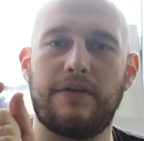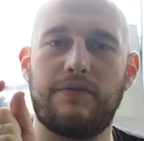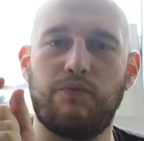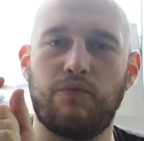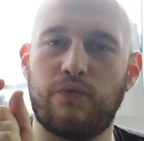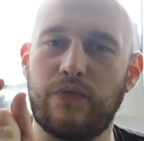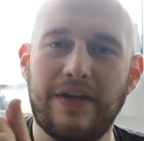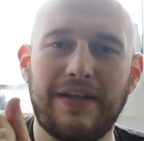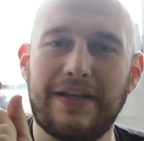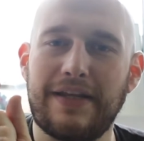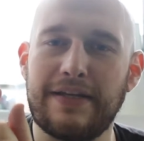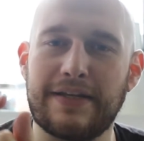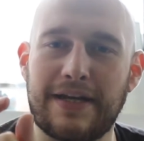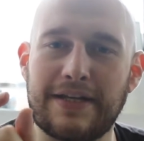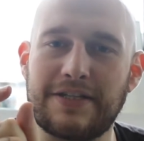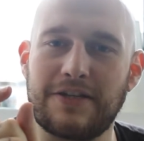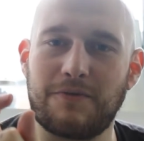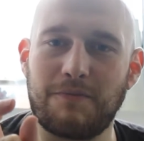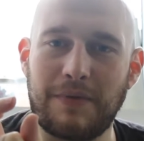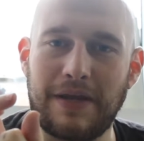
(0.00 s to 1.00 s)
really
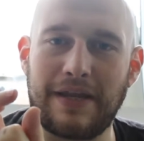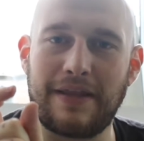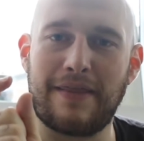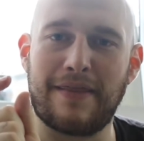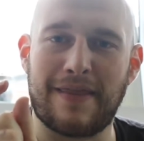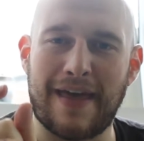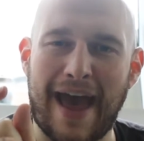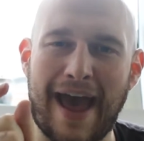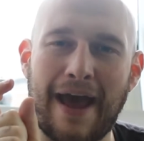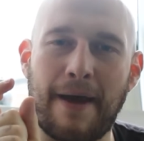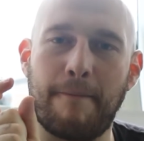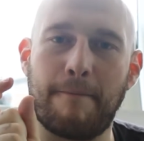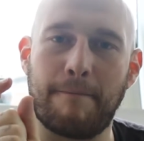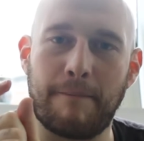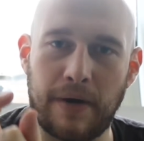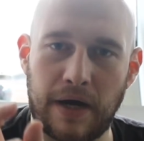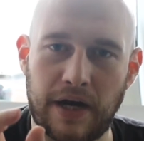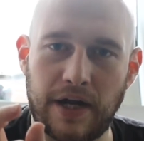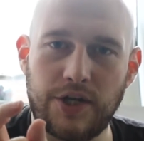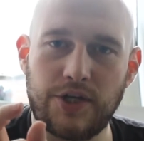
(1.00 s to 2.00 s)
doesn't mean that
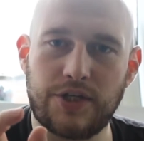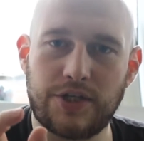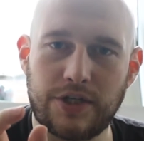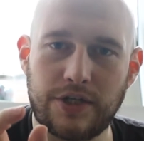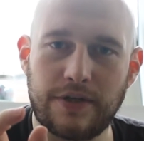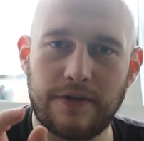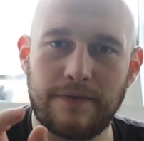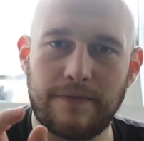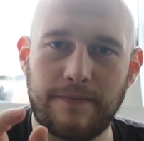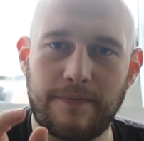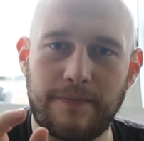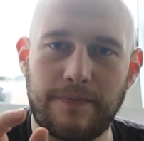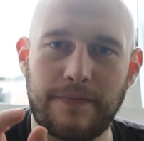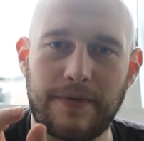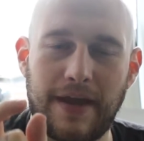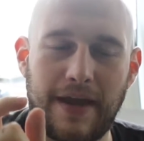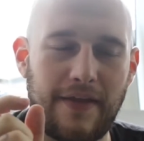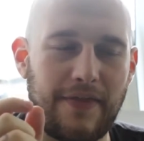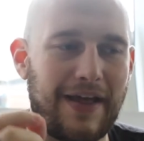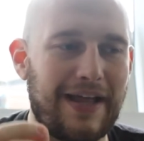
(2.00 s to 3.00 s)
much.
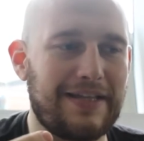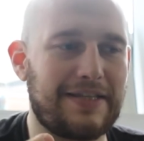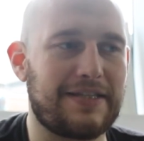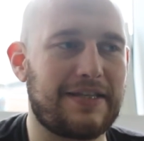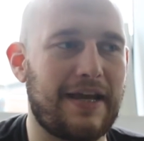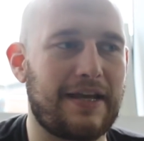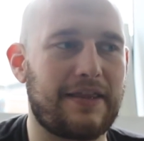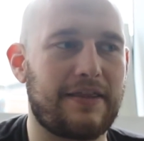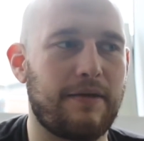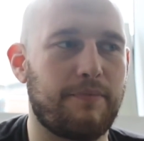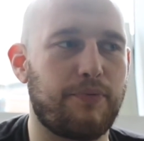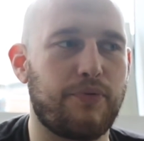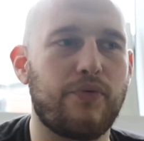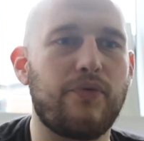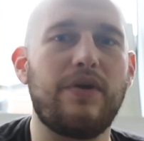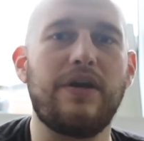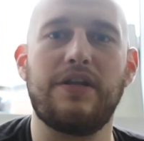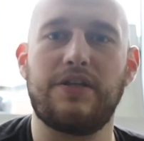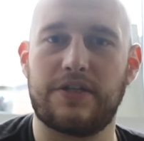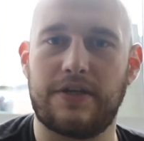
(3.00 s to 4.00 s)
And that's the
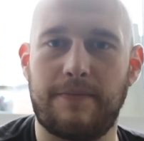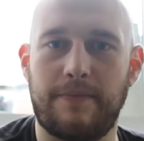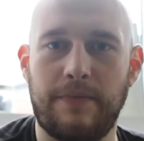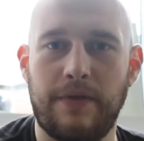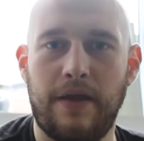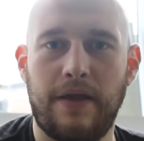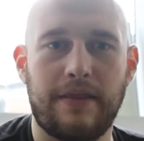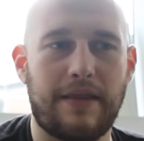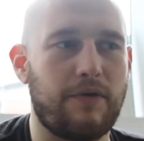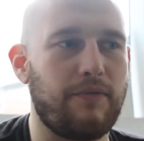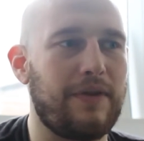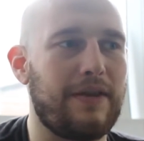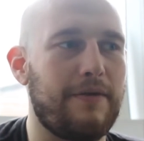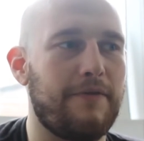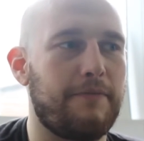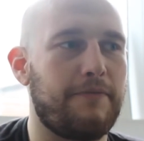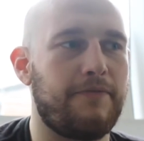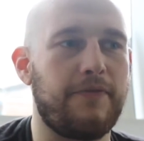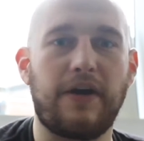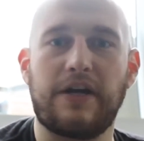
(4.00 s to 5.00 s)
paradigm that
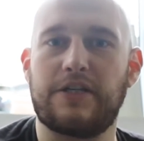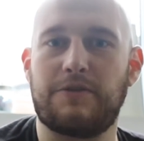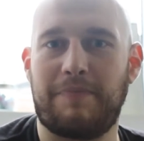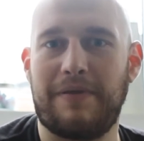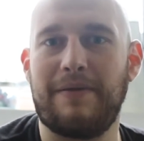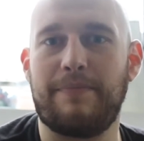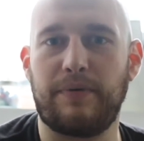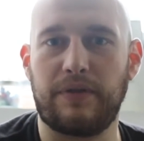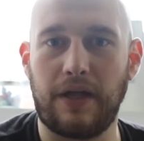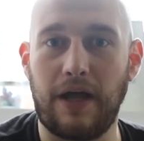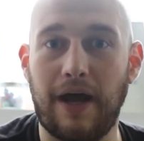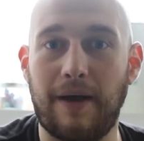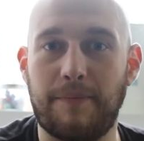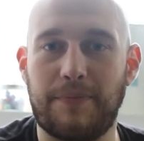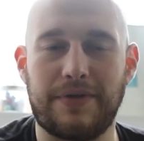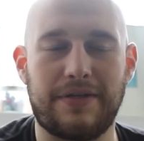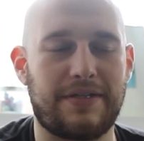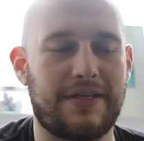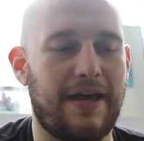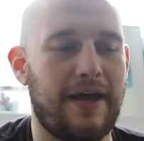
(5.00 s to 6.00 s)
really fucks people
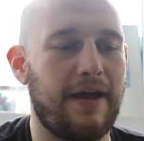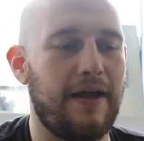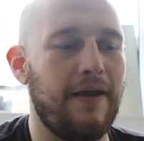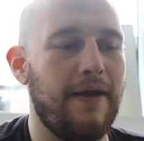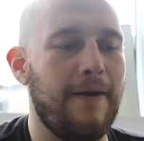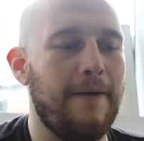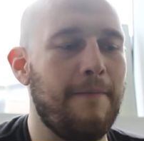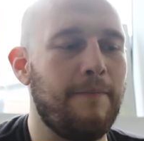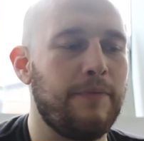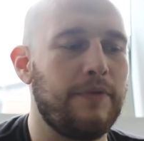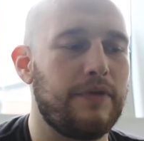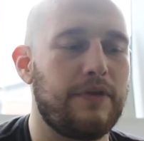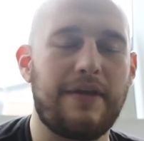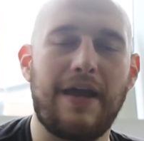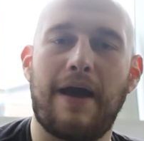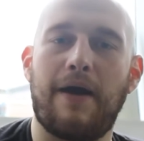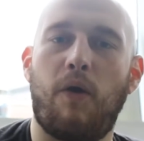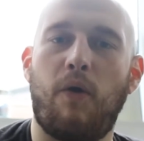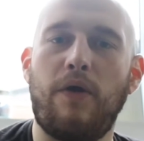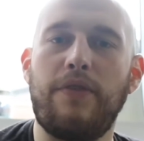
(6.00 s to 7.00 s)
up, is that,
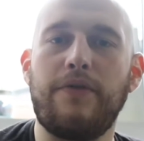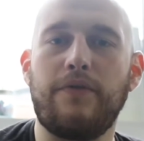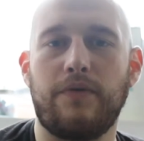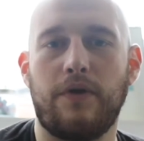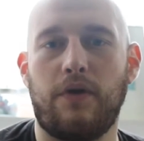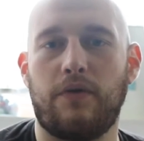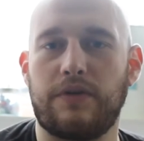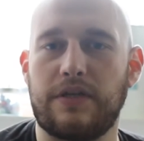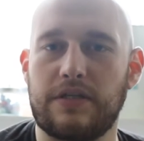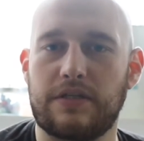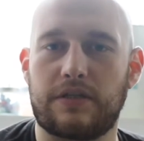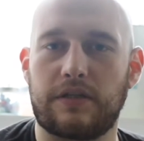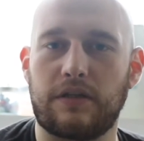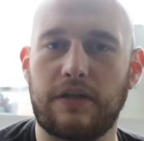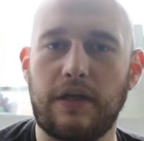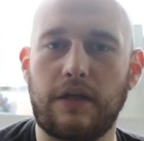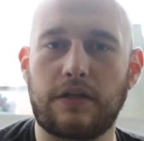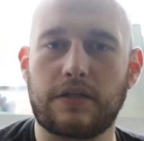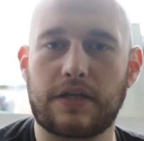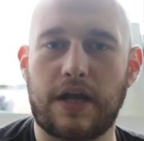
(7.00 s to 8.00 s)
yeah, on their own, these
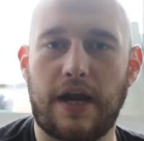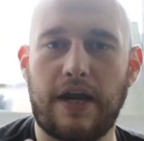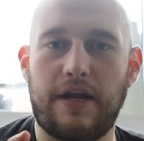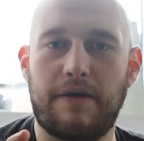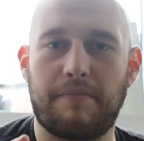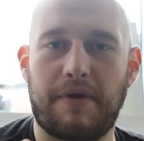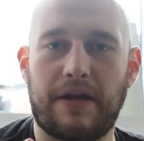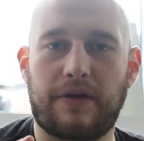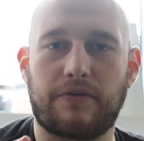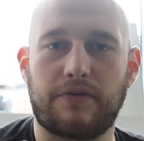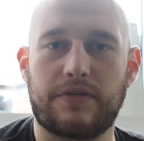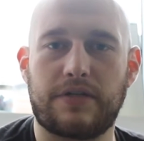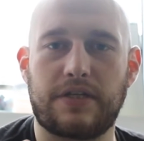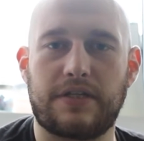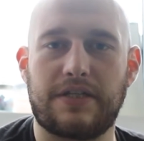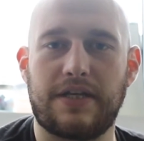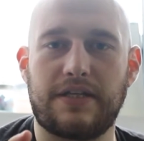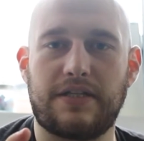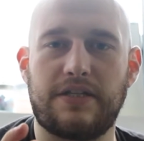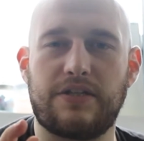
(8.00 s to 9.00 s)
little tiny micro
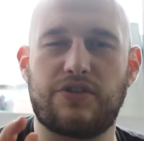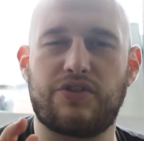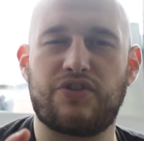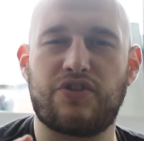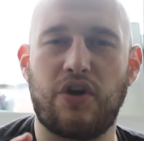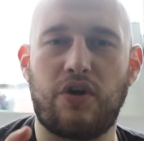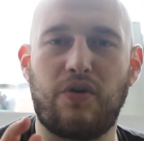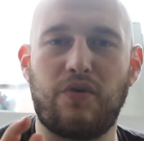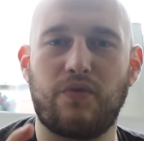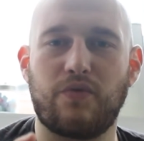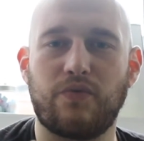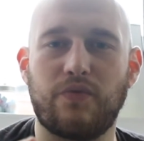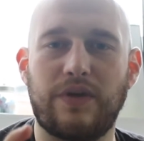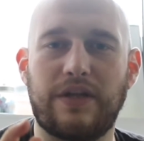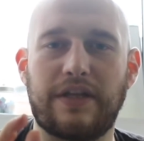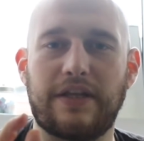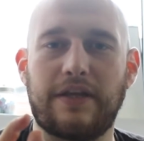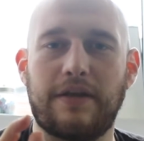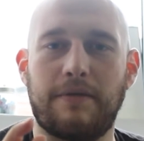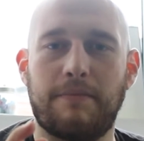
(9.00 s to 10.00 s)
successes don't
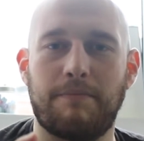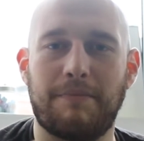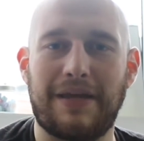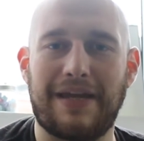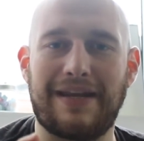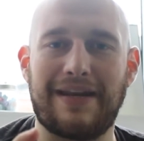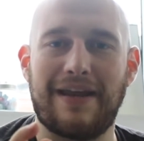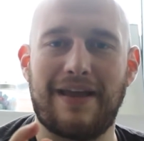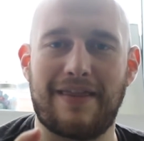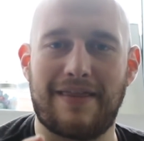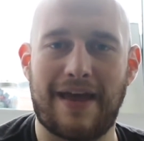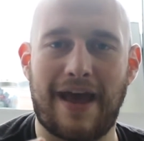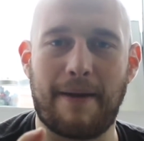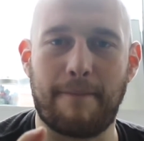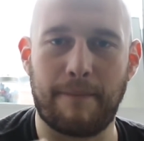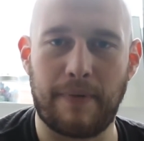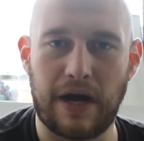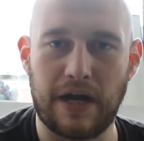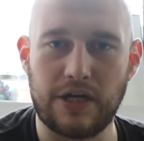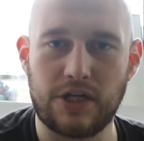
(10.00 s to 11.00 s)
really mean
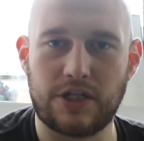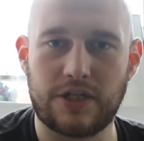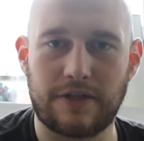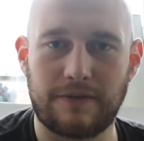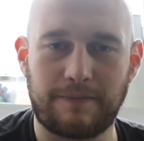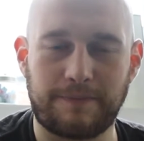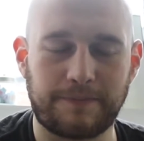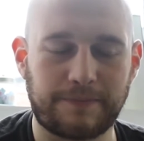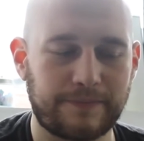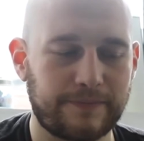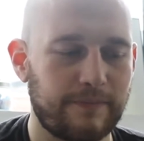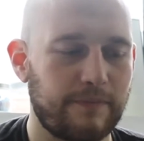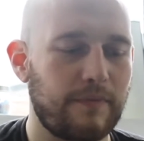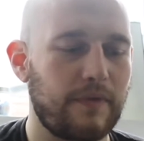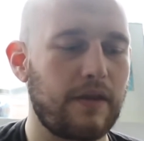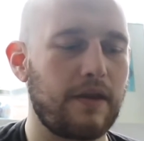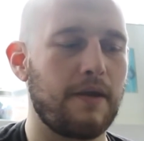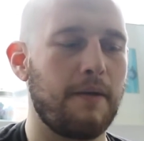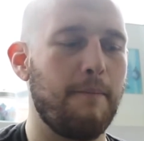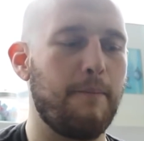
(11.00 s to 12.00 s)
that much.
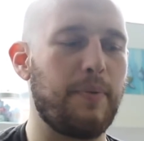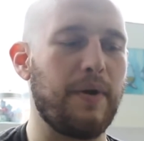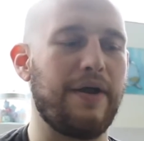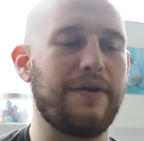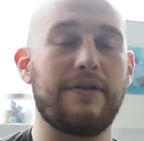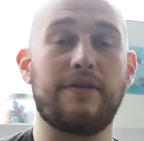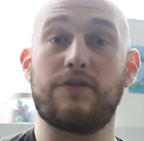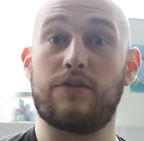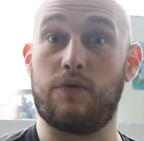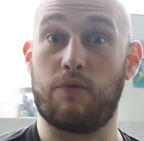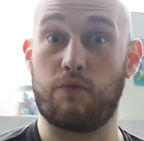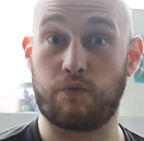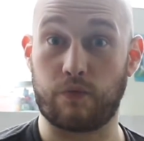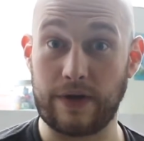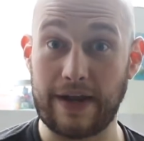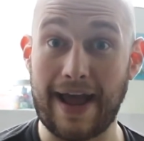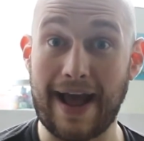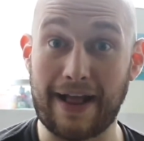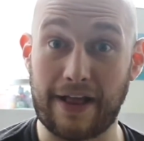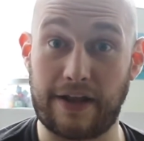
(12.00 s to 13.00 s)
But the
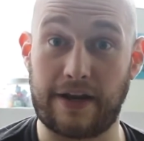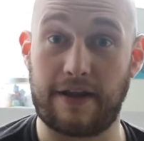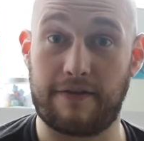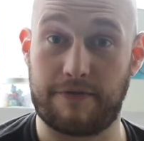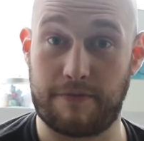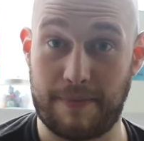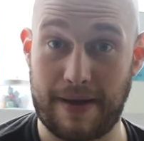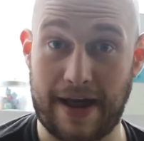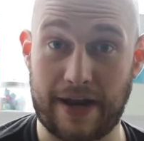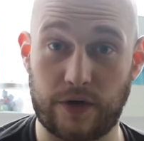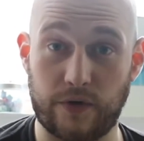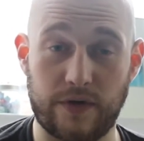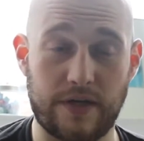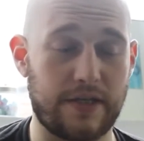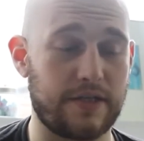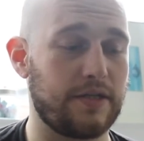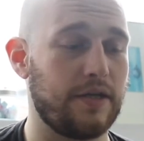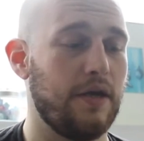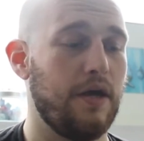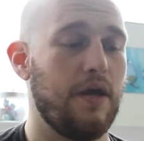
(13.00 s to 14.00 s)
reality of the matter
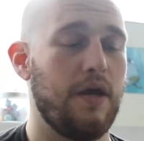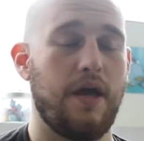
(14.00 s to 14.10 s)
is,